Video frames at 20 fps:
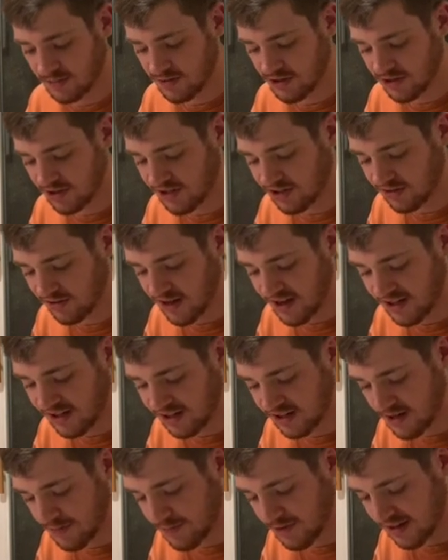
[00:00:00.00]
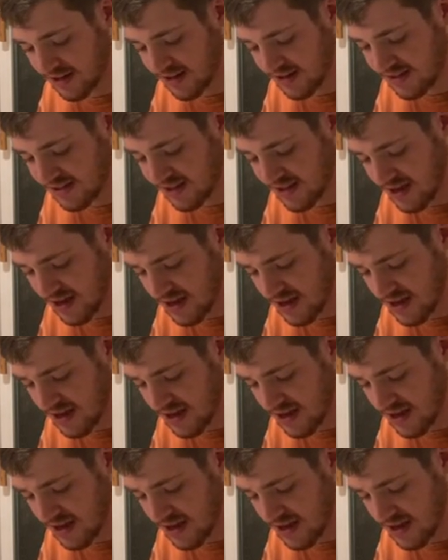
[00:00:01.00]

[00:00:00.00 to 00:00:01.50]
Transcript: you're going to line it up against the